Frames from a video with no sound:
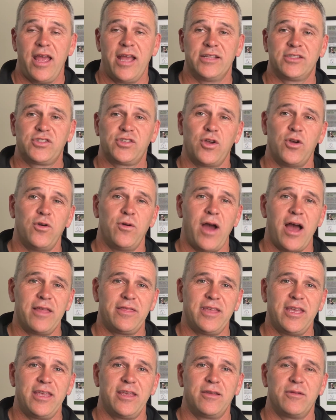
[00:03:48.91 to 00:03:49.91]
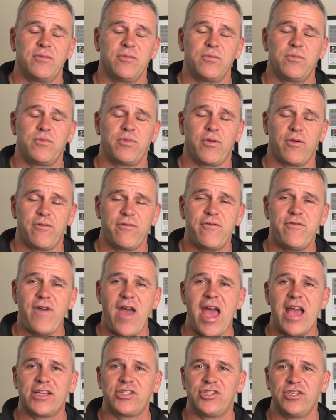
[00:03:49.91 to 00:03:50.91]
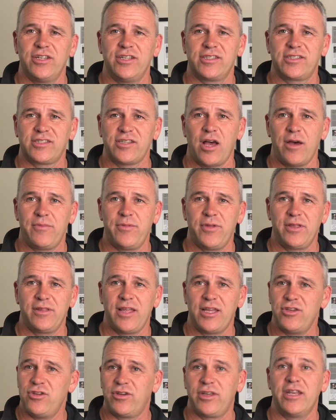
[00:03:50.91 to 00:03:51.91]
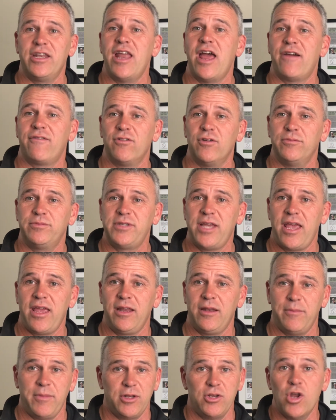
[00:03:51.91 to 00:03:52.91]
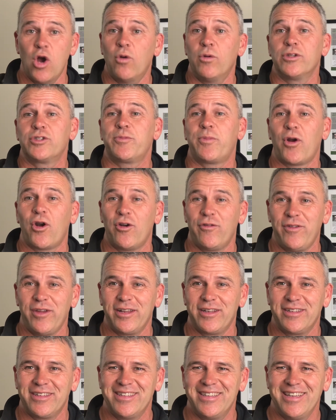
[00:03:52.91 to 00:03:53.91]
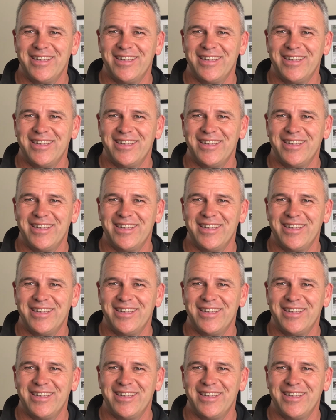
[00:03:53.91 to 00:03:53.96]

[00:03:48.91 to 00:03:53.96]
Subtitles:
And so I think perfection is something that you can never obtain. I mean, no one's perfect.